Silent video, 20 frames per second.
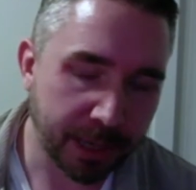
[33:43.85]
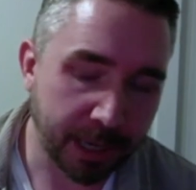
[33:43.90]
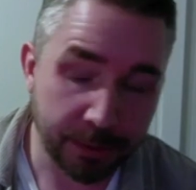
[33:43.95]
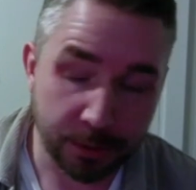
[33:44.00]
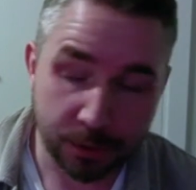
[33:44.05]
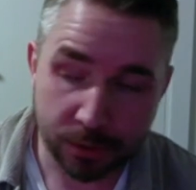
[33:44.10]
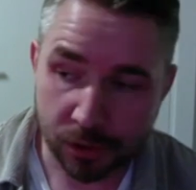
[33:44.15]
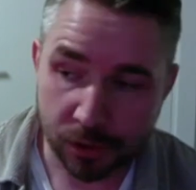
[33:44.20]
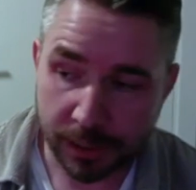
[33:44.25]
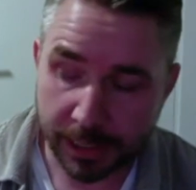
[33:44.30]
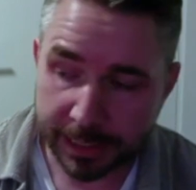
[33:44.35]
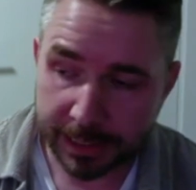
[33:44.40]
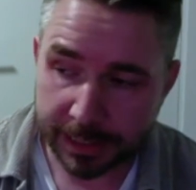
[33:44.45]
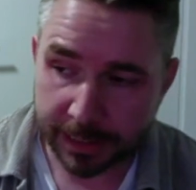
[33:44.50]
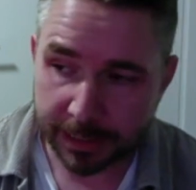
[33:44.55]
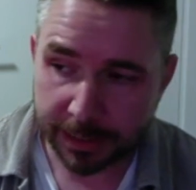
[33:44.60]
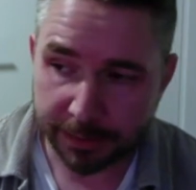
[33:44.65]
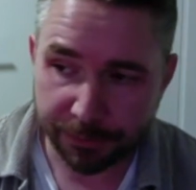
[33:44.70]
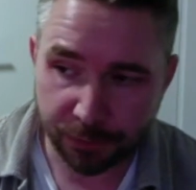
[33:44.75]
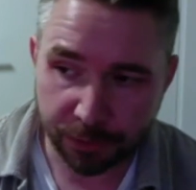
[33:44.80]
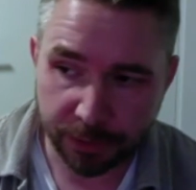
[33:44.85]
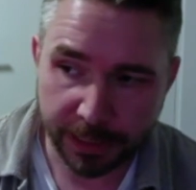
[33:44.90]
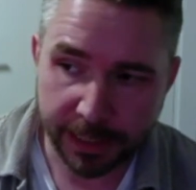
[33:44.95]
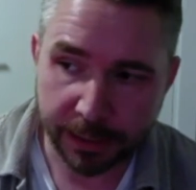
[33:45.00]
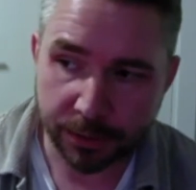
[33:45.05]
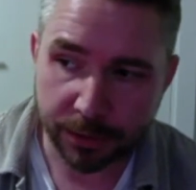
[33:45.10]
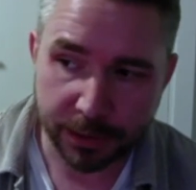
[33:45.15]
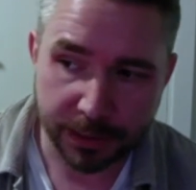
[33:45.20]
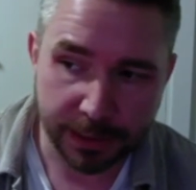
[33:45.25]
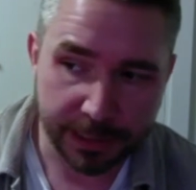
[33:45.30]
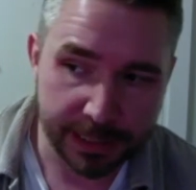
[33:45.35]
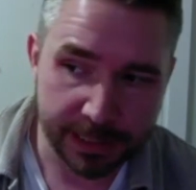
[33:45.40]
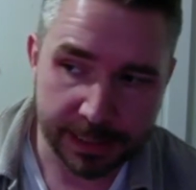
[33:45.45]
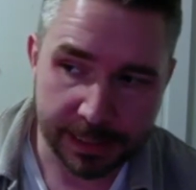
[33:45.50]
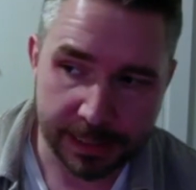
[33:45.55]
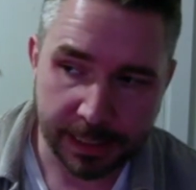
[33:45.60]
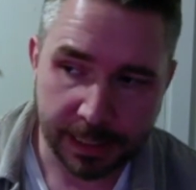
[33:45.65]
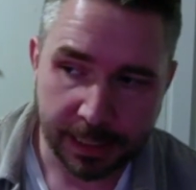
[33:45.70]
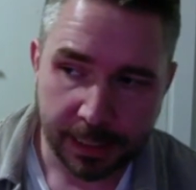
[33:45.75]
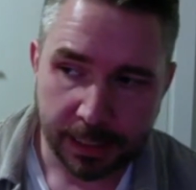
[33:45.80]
either selecting differently or at least